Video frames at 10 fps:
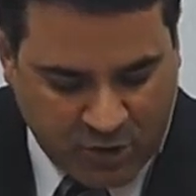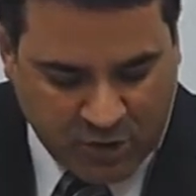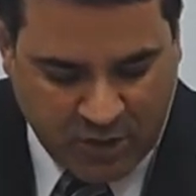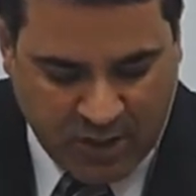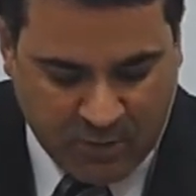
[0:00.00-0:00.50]

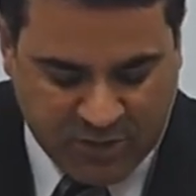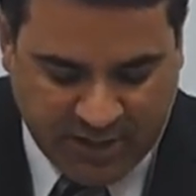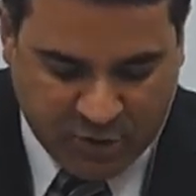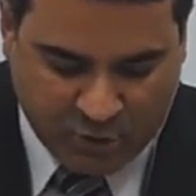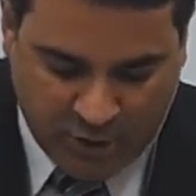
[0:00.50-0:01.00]
My brethren,
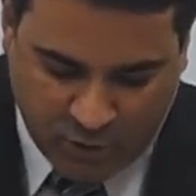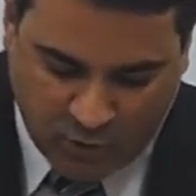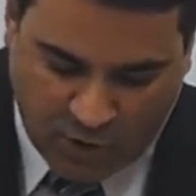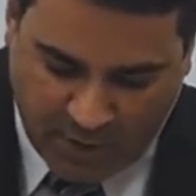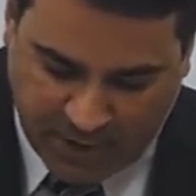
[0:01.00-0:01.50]
when we
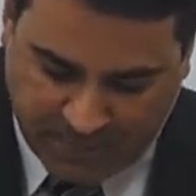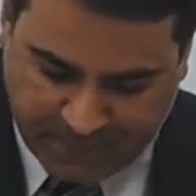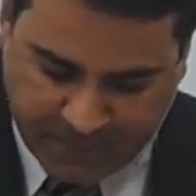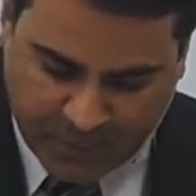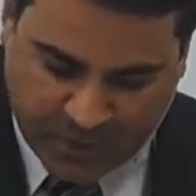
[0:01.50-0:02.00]
see
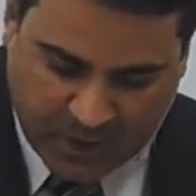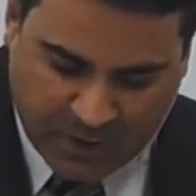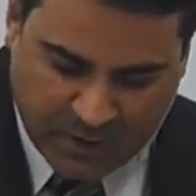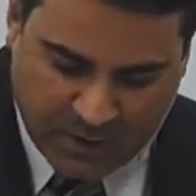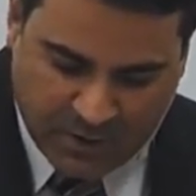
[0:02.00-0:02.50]
the
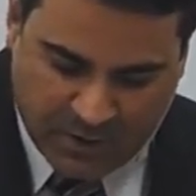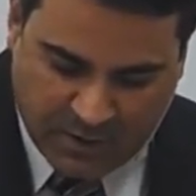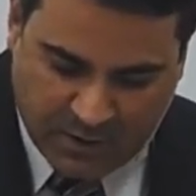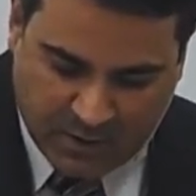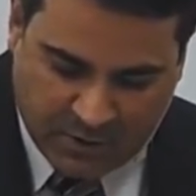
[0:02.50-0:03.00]
story of man,